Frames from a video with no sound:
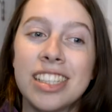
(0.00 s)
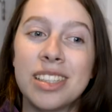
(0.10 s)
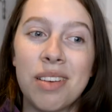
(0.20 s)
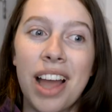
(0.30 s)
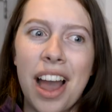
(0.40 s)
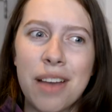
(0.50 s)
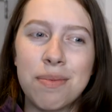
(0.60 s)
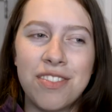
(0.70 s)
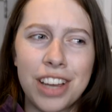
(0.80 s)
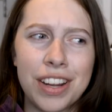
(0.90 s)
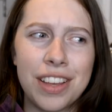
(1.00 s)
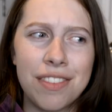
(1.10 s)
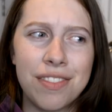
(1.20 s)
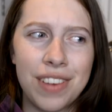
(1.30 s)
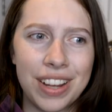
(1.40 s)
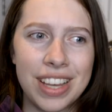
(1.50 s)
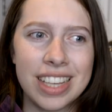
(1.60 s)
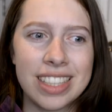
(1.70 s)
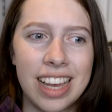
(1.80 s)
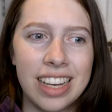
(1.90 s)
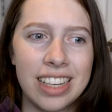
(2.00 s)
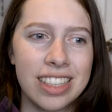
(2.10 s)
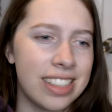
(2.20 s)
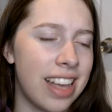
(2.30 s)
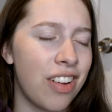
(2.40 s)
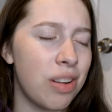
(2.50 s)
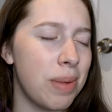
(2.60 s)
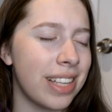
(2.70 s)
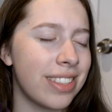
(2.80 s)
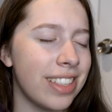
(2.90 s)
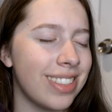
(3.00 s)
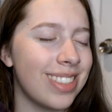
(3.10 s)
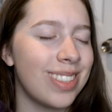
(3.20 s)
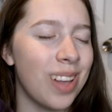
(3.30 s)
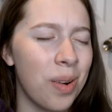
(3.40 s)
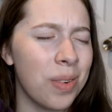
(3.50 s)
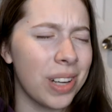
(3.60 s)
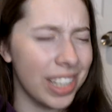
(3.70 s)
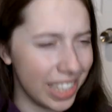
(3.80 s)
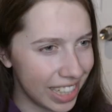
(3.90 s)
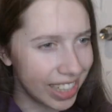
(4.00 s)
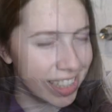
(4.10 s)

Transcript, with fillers: So yeah, I'm very, very excited because Outer Banks is so good.